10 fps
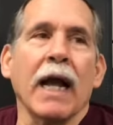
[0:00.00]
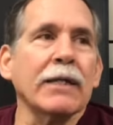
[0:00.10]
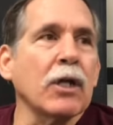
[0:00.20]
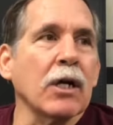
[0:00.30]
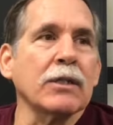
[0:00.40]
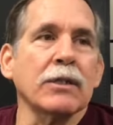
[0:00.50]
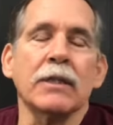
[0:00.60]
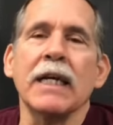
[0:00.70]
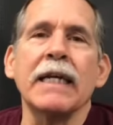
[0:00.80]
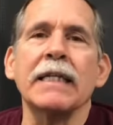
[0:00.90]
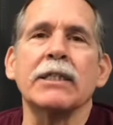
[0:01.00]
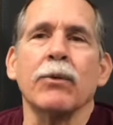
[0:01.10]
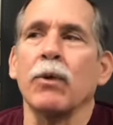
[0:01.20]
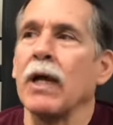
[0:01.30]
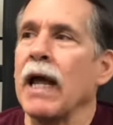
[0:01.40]
I talk to ladies
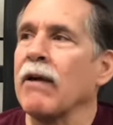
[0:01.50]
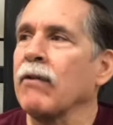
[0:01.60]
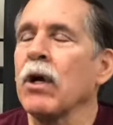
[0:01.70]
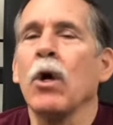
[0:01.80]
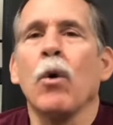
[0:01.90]
that will have